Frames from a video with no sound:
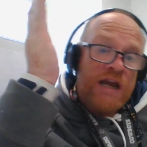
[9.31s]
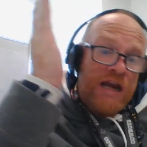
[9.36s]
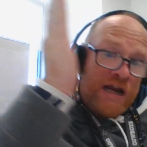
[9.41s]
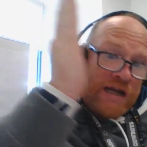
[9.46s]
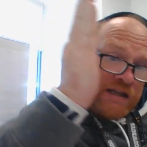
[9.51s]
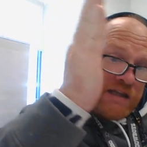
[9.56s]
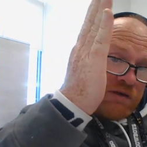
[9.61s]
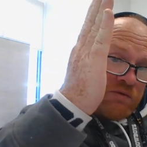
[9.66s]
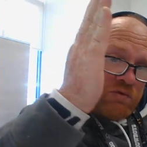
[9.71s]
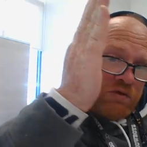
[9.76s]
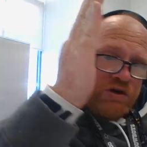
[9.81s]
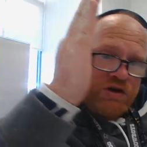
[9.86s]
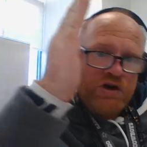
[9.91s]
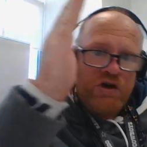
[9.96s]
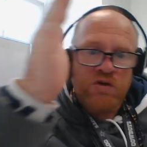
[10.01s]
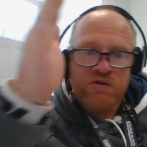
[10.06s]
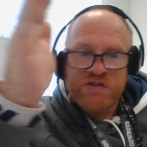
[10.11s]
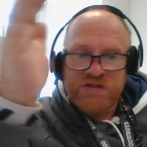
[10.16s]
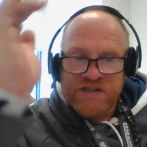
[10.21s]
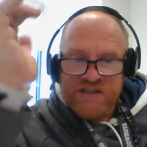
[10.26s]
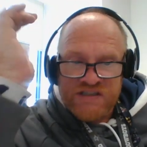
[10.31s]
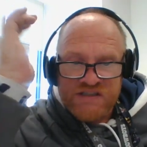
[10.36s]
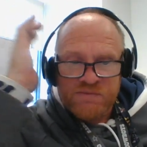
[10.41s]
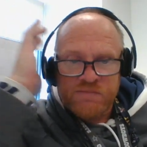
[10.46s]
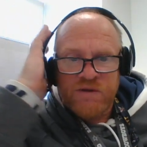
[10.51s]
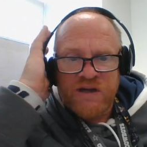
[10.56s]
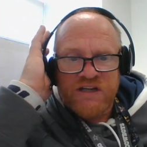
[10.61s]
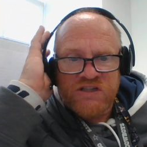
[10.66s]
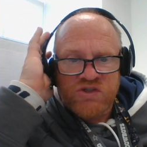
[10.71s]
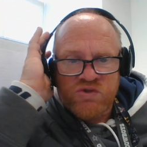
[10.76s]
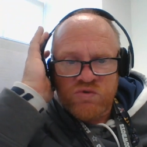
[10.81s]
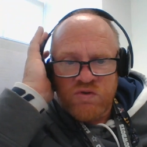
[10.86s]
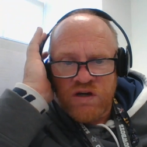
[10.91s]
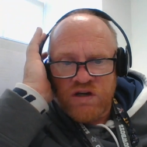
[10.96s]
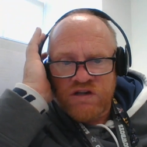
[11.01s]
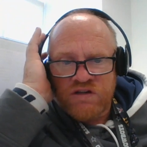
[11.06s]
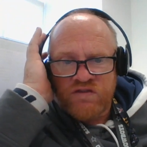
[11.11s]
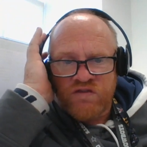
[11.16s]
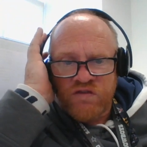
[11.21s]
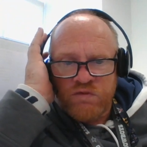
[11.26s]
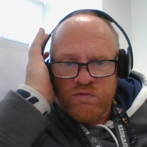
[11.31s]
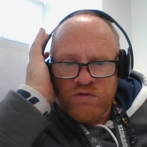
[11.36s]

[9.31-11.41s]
And then we're going to go dispatch records from